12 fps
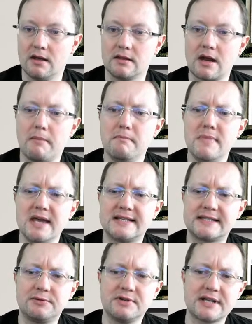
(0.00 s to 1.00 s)
There are
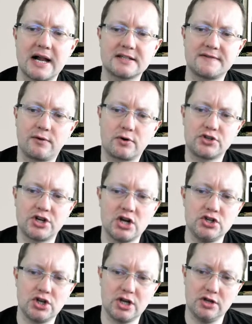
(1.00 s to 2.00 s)
mixed results for
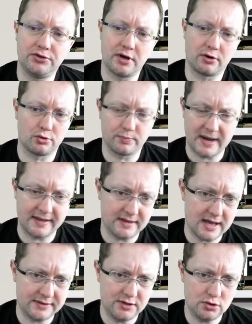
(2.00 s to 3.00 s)
changing intergroup
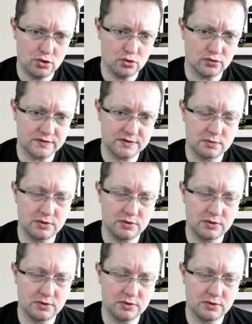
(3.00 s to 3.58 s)
attitudes,